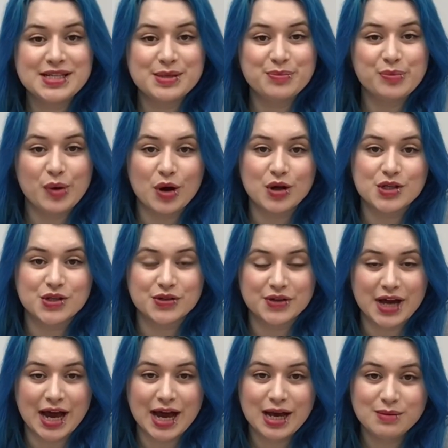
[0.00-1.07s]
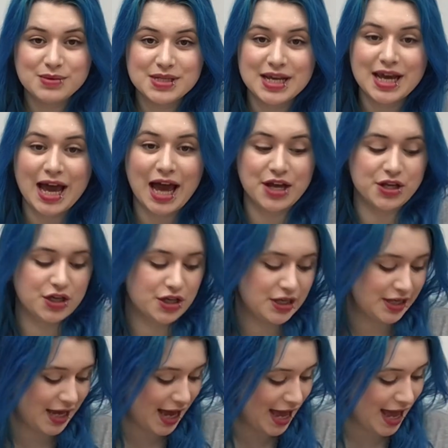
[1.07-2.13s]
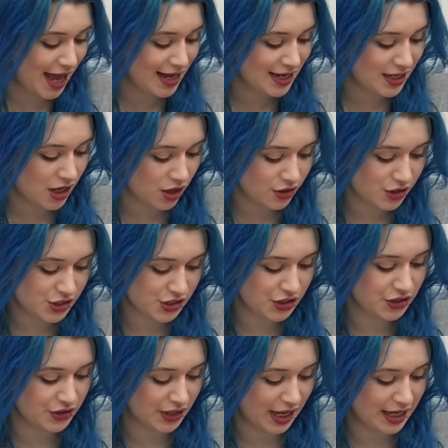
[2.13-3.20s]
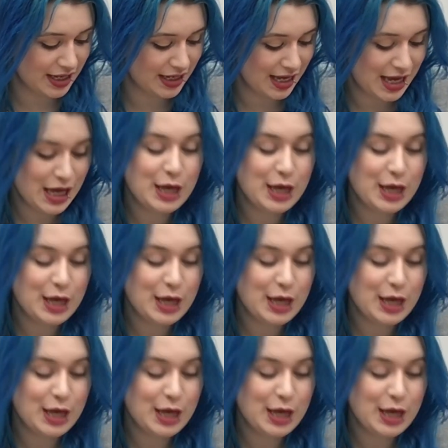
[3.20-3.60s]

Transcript: some bottle caps, and you can get any colours that you like.